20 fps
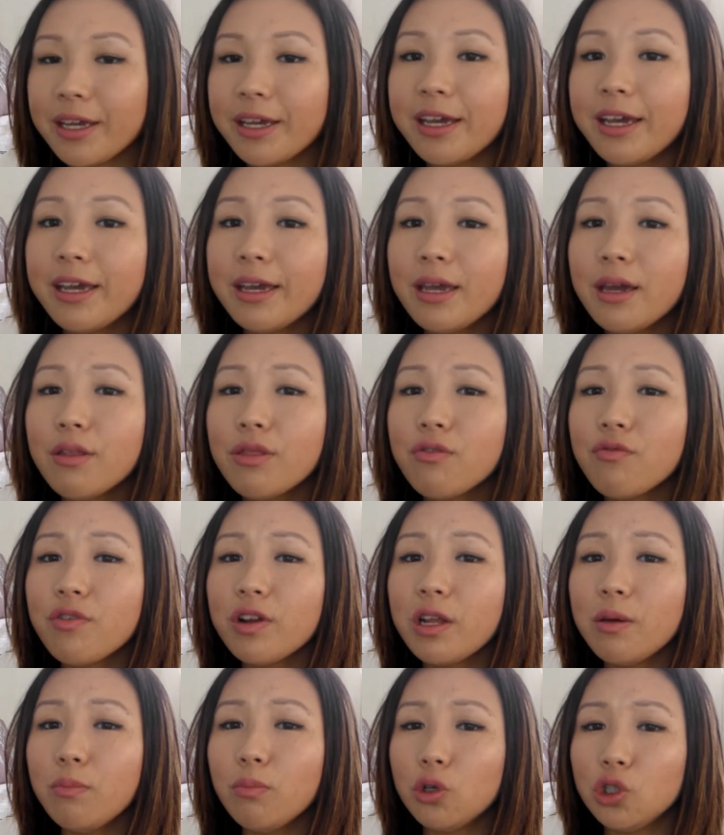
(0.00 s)
it is a
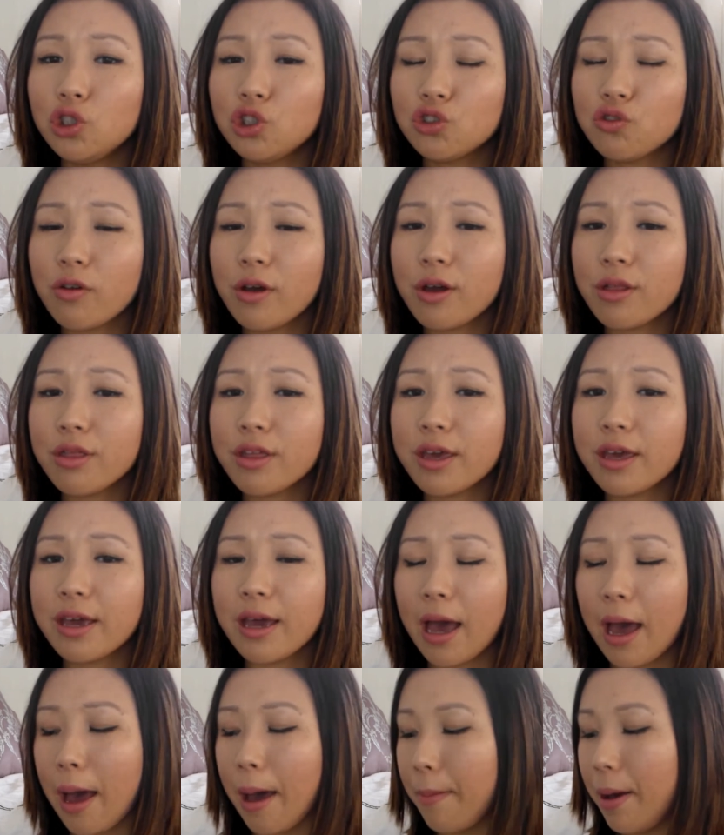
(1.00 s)
really moisturizing
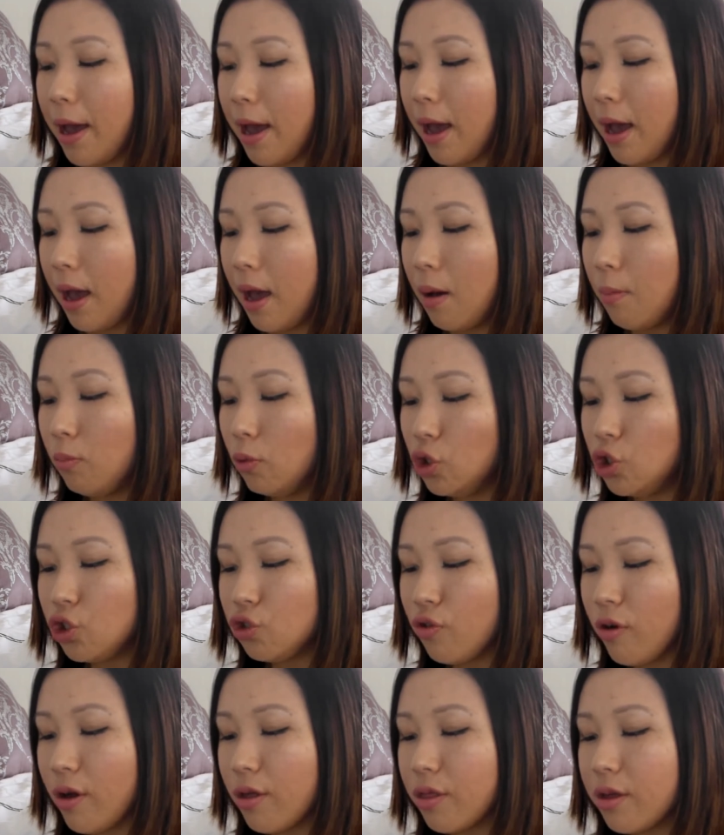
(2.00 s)

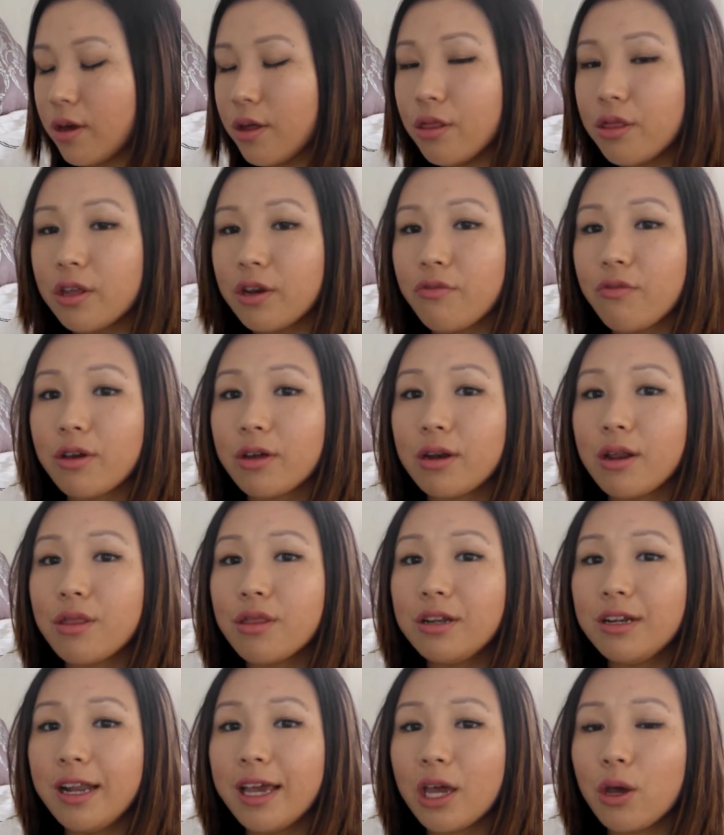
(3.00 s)
moisturizer, considering it
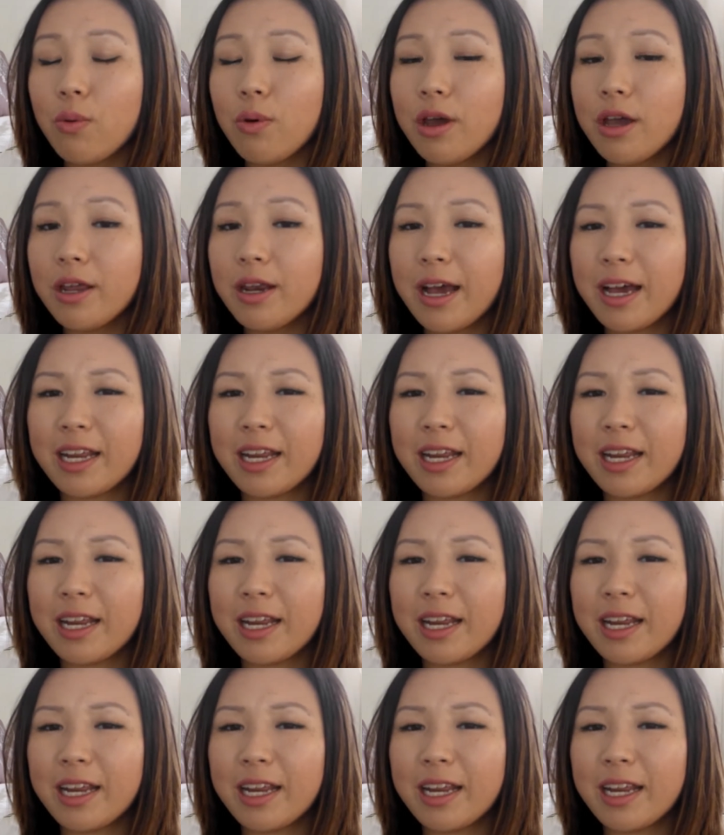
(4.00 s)
is liquid,